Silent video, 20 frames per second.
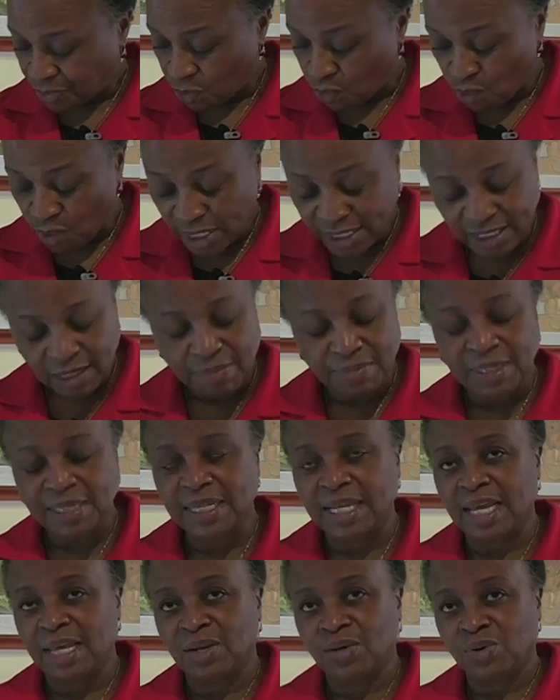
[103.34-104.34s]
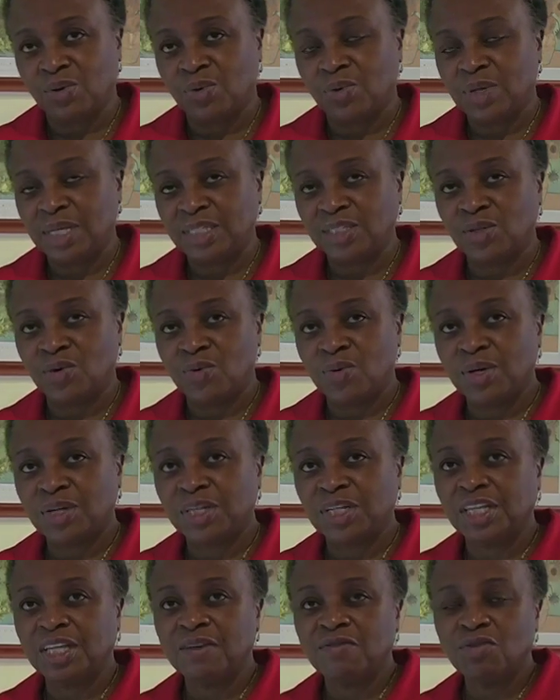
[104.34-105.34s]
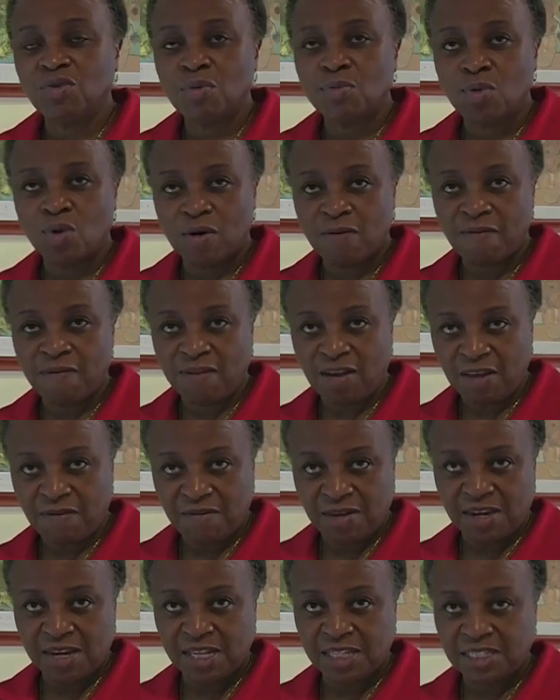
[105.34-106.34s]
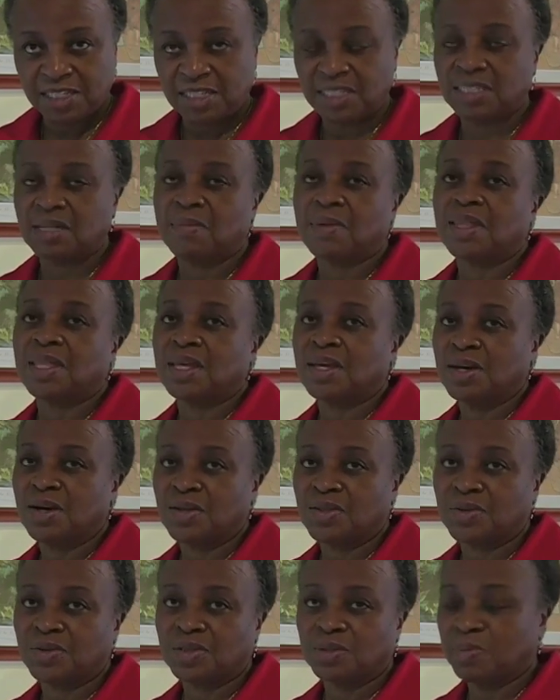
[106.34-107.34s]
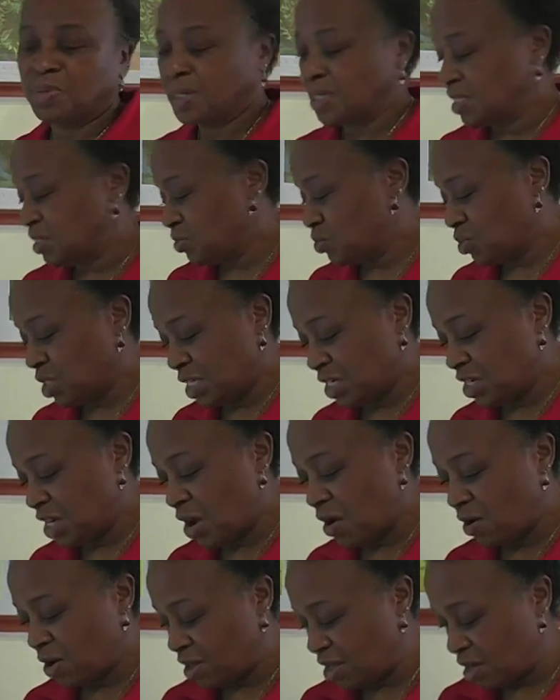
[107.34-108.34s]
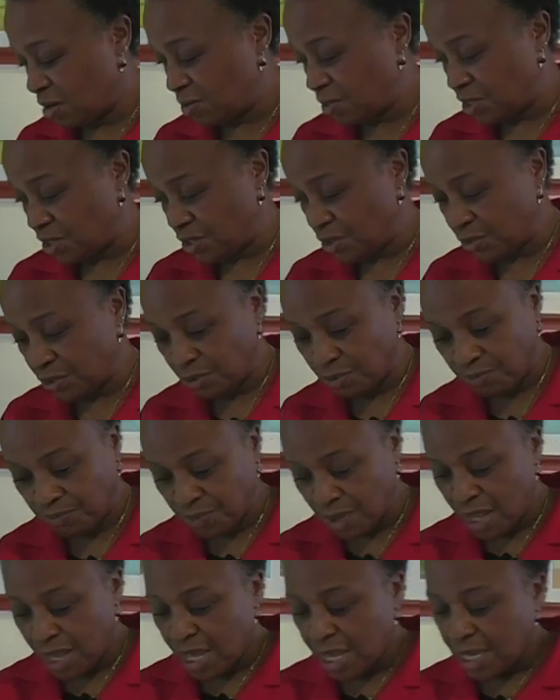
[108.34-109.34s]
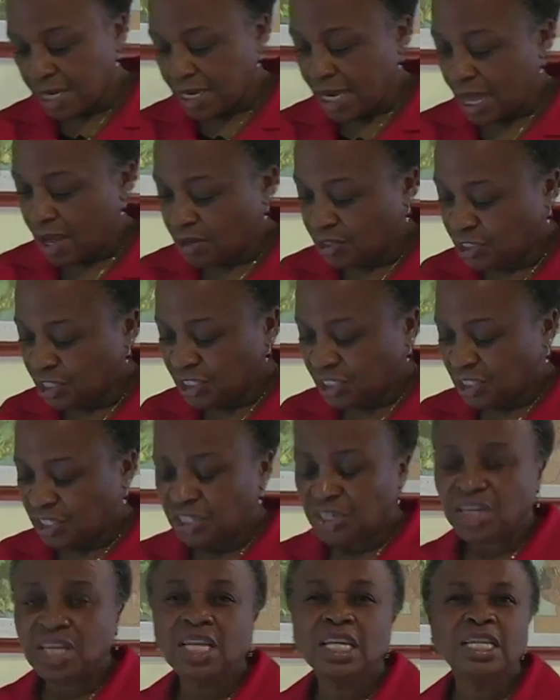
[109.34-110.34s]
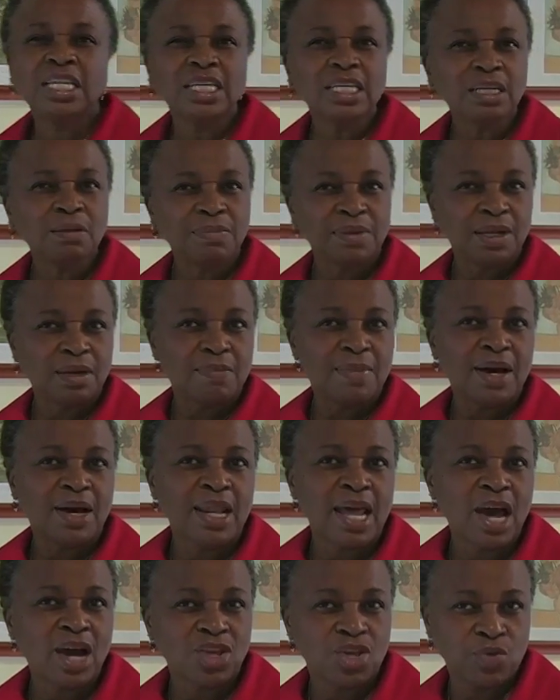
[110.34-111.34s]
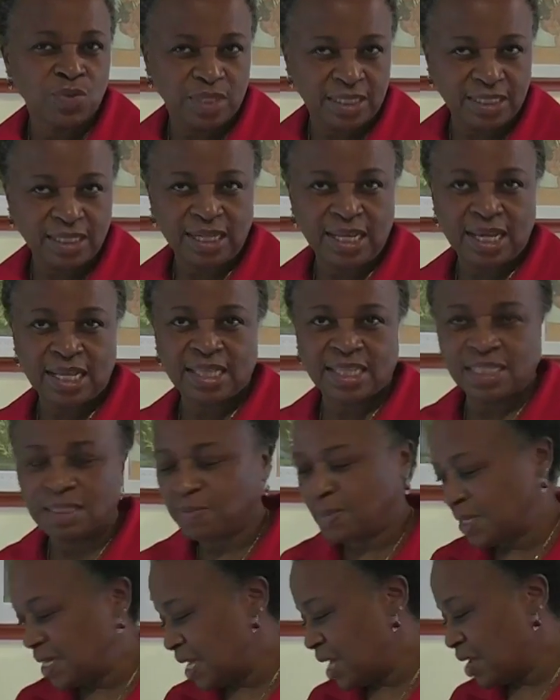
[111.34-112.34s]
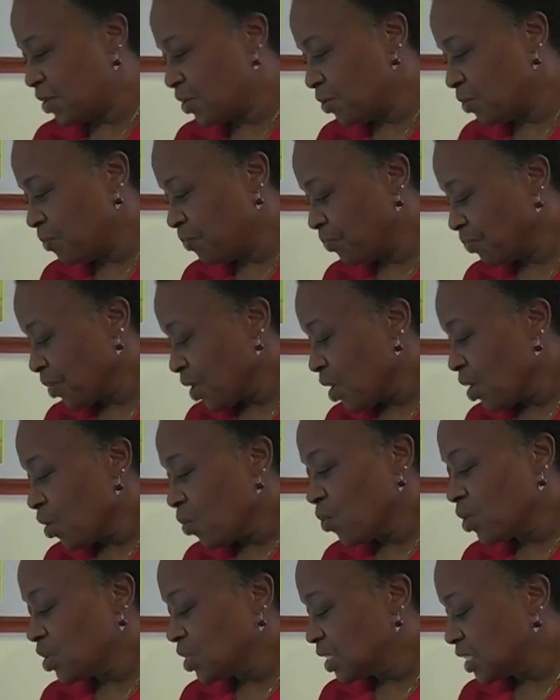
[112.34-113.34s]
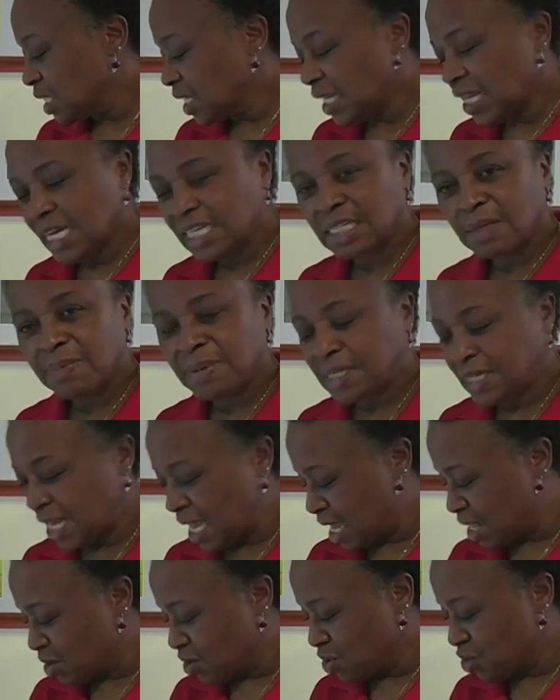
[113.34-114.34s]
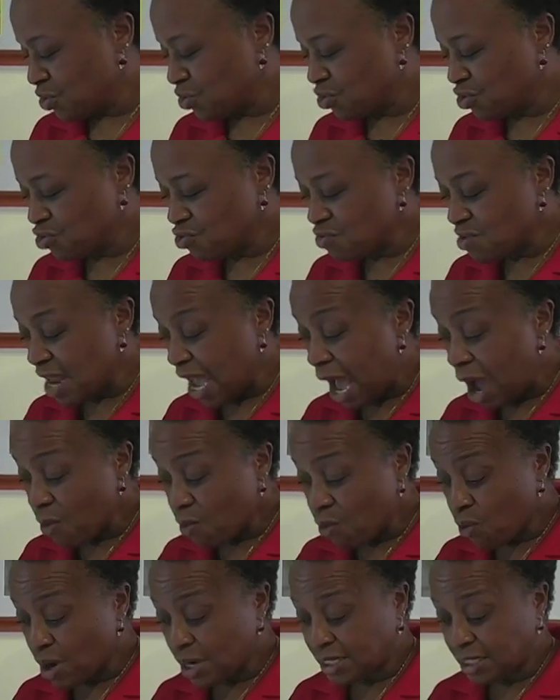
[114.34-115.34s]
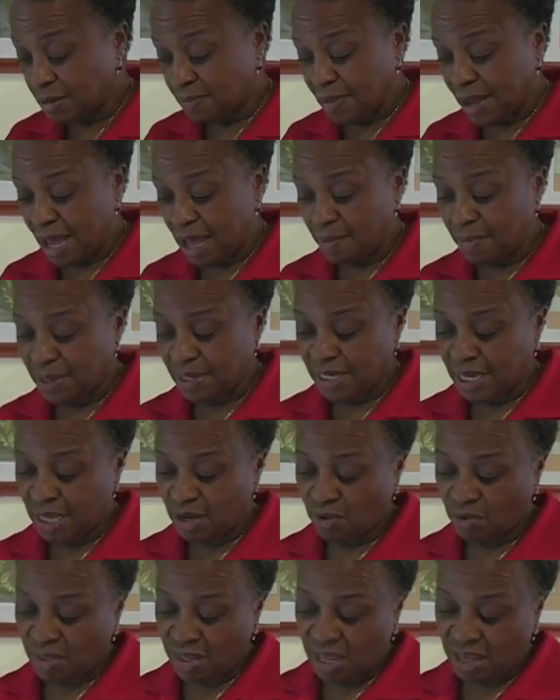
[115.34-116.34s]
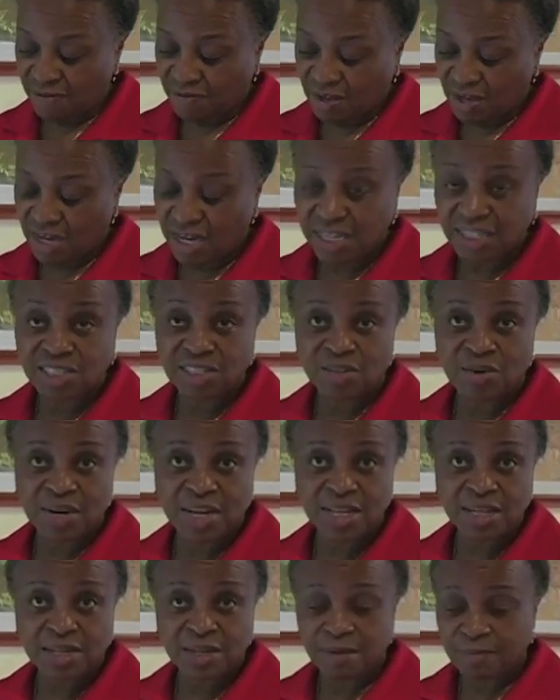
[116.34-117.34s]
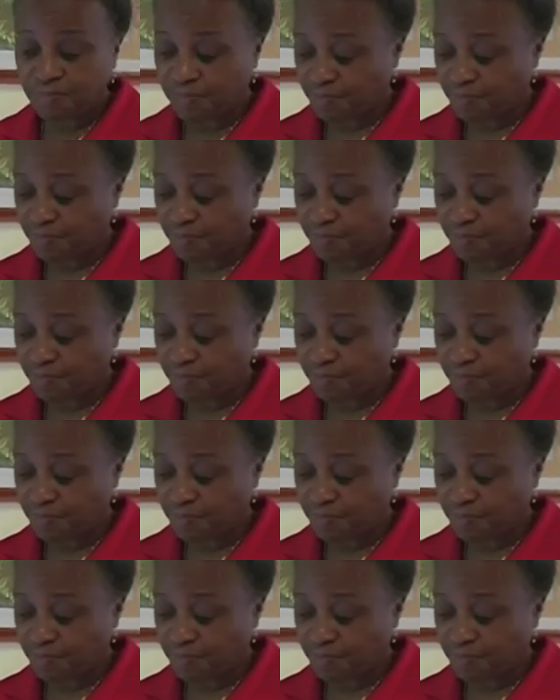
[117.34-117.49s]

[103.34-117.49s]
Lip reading: russet potato is going to give you more fluffiness than some of the others. But it's entirely up to you. Now, just to tell you a little bit about how you would select this potato. When you select a potato, you do not want to buy a potato that have cuts on it